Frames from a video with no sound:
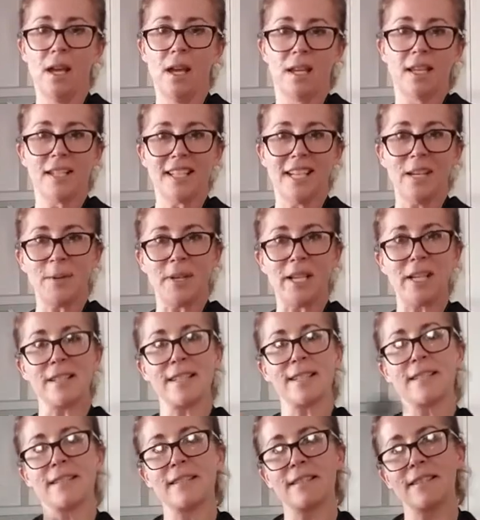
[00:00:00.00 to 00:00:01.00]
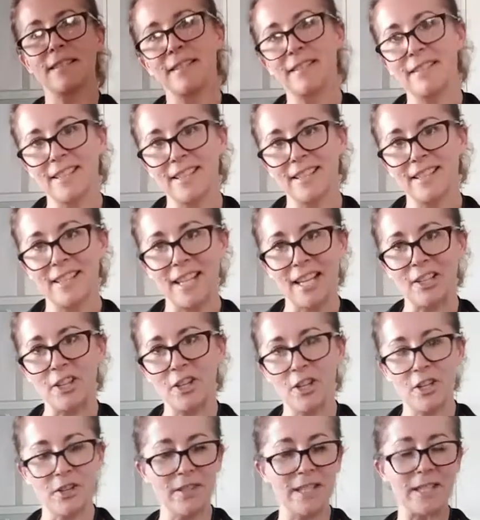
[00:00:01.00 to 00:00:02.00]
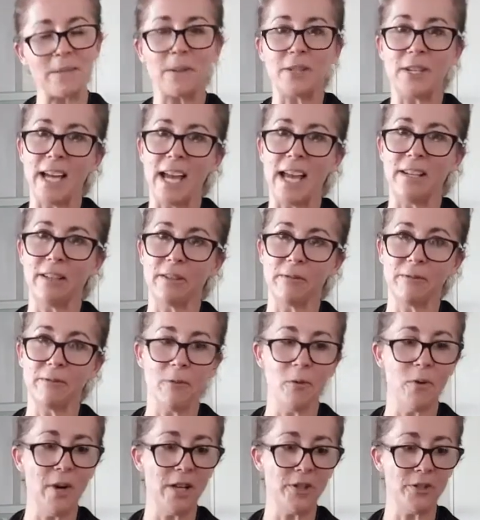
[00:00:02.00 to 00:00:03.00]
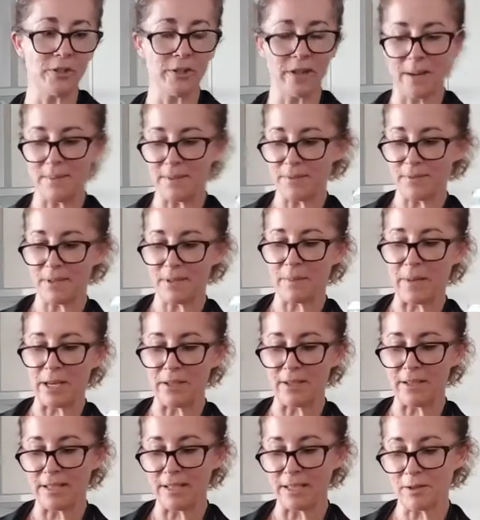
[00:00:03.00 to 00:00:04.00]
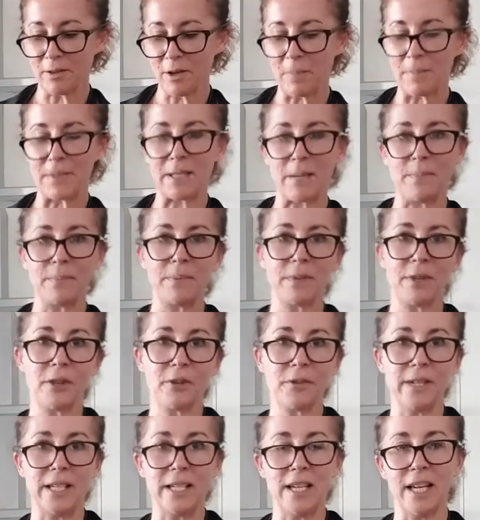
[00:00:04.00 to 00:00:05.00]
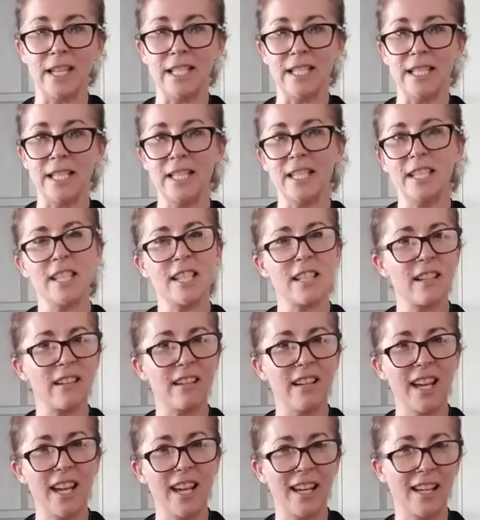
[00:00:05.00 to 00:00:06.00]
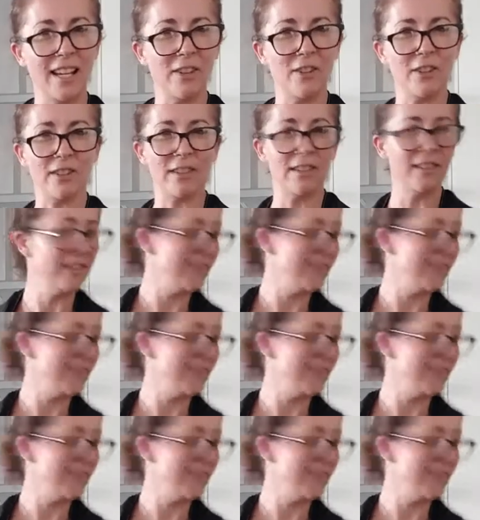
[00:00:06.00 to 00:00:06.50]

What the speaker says: Does anyone else get curious when you add in a 400 grams of tomatoes and it pops up at $3.90 and you just go, hang on.